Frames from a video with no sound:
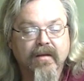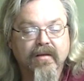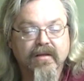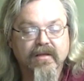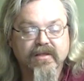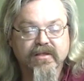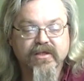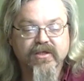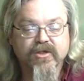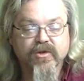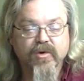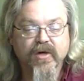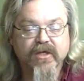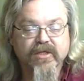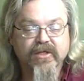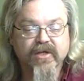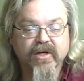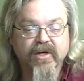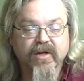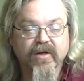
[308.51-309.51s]
The
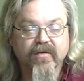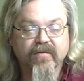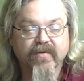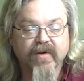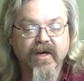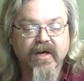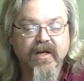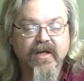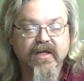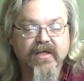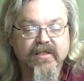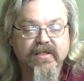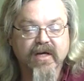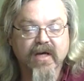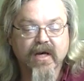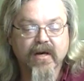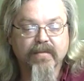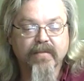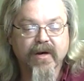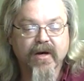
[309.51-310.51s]
situation in Havana is
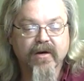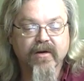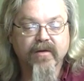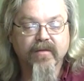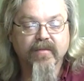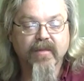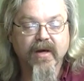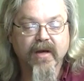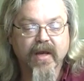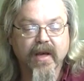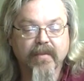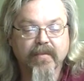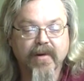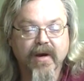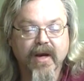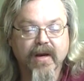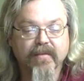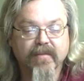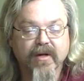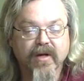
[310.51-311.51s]
compounded by a
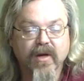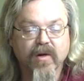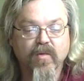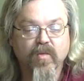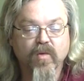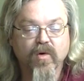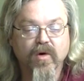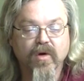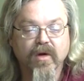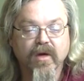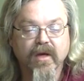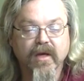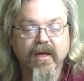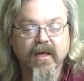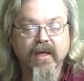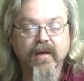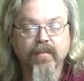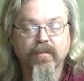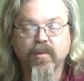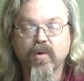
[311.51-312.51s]
pipe network
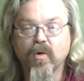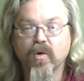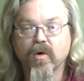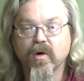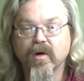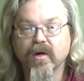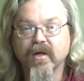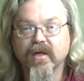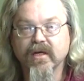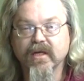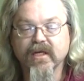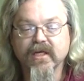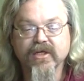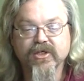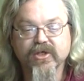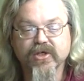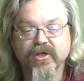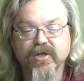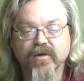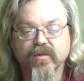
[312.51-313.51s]
in poor
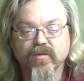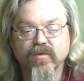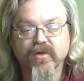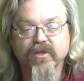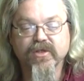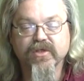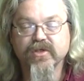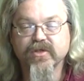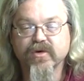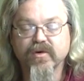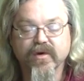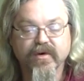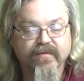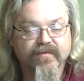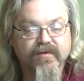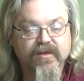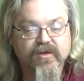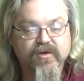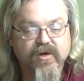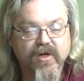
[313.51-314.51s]
condition, which is their
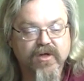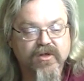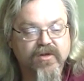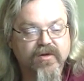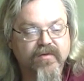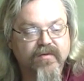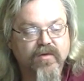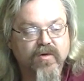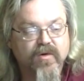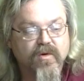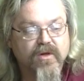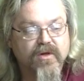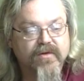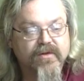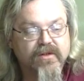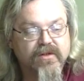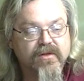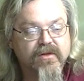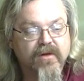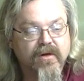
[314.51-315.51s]
infrastructure, of
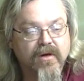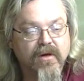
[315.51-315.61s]
course.